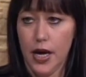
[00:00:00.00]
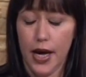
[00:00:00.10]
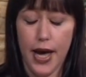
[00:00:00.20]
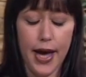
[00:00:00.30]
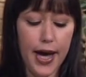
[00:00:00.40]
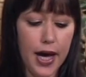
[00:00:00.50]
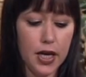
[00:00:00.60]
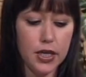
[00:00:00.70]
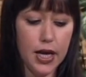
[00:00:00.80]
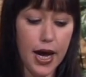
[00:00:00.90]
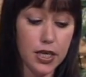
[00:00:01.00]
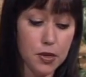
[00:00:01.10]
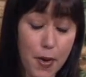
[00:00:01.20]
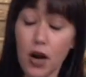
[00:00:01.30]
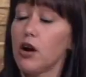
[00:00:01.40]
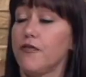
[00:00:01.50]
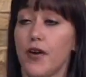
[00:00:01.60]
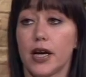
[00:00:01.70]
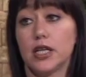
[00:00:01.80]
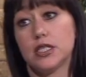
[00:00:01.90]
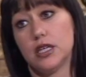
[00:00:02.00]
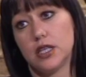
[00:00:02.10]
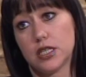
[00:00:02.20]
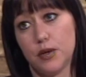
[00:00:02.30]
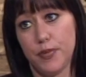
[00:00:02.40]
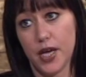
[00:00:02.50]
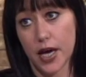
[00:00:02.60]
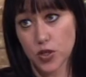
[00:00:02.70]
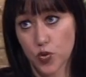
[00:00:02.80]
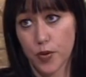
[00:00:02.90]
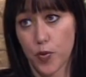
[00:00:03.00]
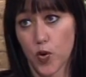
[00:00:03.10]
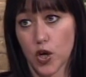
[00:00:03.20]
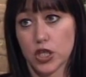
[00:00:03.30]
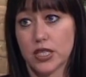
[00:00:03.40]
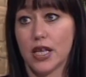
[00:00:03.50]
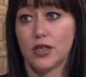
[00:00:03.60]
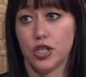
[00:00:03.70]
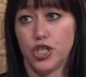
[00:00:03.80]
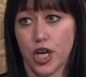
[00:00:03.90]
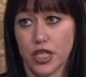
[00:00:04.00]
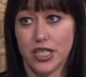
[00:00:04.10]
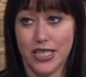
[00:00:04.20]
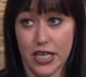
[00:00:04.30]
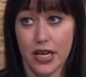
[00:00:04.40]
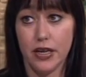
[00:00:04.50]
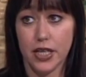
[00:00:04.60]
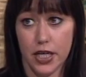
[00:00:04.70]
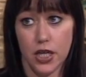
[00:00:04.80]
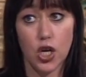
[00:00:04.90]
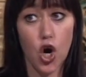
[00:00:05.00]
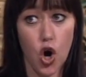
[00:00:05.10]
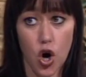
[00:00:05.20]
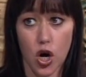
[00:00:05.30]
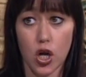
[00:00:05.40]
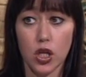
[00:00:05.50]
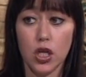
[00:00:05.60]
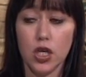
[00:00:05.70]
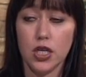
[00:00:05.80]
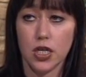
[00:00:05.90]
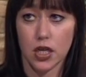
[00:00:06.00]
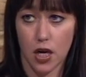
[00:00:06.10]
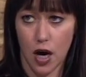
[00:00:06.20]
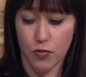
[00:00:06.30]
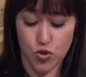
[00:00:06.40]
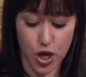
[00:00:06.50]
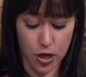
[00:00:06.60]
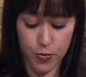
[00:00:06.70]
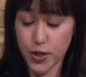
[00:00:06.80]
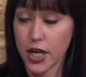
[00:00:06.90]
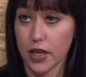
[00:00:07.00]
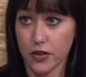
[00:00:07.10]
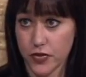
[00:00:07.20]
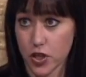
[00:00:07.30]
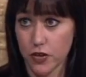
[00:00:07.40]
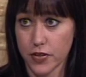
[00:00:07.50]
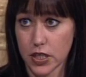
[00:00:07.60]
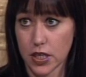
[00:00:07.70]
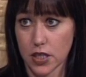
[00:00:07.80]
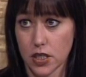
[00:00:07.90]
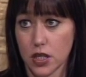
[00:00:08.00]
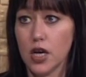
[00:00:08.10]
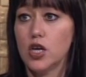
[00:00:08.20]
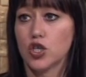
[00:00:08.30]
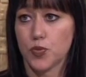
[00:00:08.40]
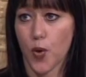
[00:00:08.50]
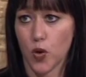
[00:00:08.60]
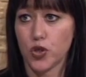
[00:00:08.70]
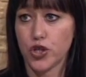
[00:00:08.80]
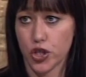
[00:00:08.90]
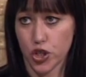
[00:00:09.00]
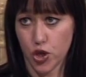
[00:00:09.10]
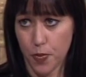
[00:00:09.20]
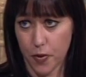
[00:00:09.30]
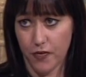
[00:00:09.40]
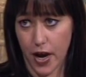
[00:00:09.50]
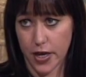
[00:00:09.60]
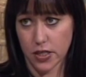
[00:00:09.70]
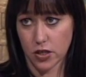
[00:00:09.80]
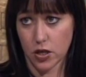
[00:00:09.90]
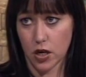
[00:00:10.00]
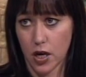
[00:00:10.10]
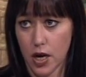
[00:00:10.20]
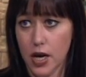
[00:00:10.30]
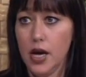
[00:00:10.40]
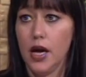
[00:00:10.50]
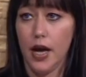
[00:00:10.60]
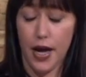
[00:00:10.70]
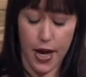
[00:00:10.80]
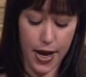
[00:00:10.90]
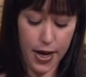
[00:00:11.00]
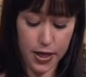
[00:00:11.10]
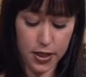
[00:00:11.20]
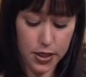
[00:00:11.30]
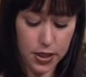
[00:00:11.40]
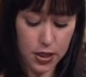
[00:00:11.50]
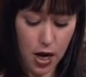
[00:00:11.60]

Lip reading: And as a matter of fact, it's in the CPS reports that the judge did indeed call Child Protective Services, spoke to the supervisor, and